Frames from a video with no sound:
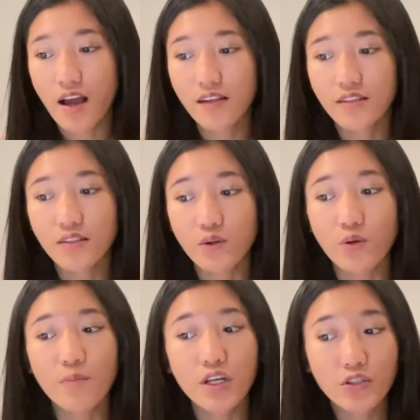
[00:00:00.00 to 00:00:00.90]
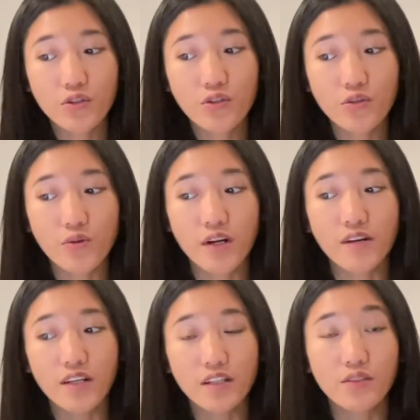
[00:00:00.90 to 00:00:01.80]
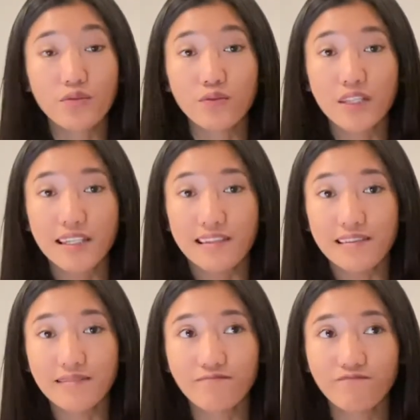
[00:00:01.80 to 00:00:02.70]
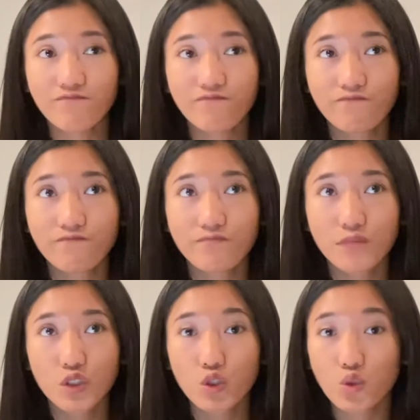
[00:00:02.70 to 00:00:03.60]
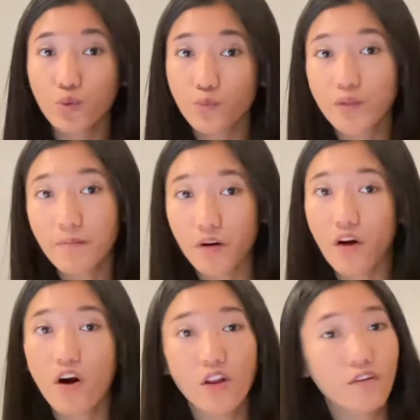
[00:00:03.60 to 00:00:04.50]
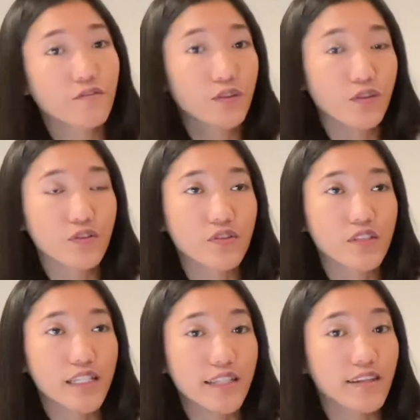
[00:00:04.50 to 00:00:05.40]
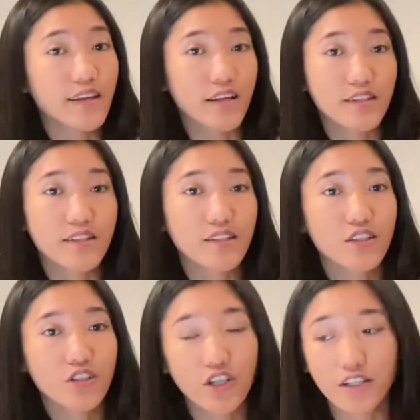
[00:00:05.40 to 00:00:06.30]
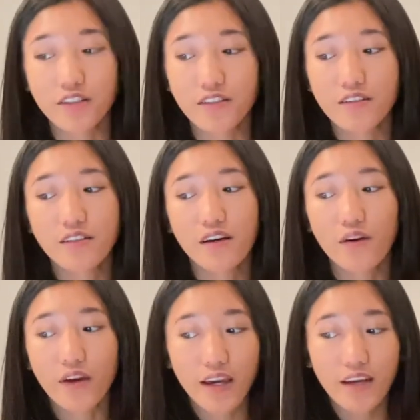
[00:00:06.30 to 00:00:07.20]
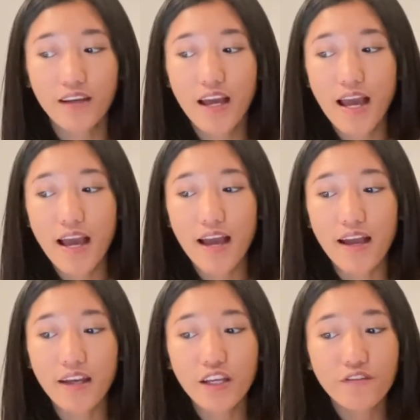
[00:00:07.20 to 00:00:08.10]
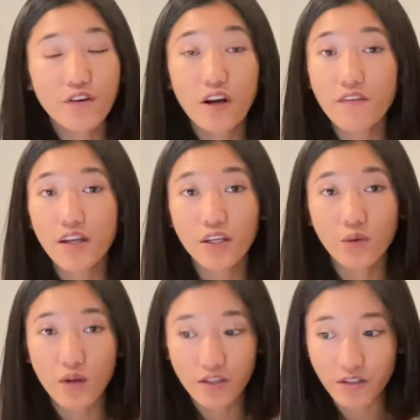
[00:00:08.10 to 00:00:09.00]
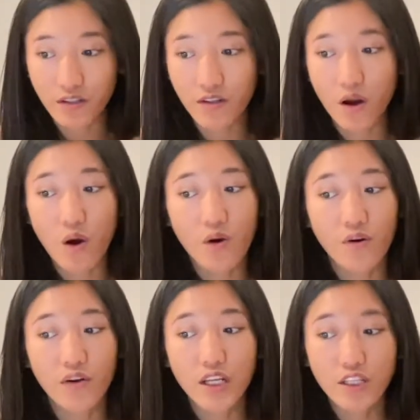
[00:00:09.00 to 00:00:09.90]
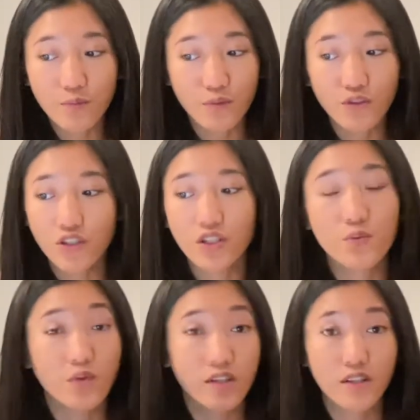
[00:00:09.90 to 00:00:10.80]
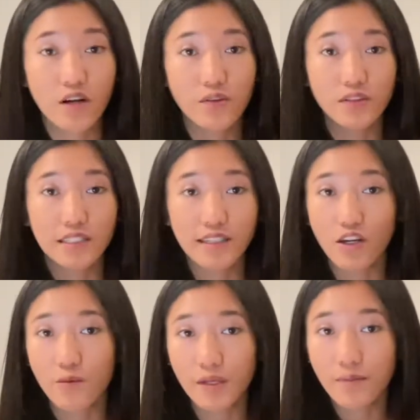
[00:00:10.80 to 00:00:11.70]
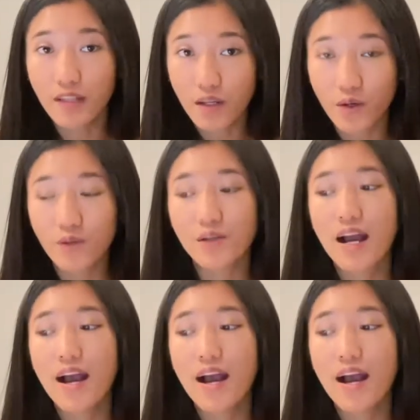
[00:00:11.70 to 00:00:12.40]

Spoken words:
So make sure you are ready to prepare all of those in the next challenge, okay? And if you have any question or input, just write down the comment below.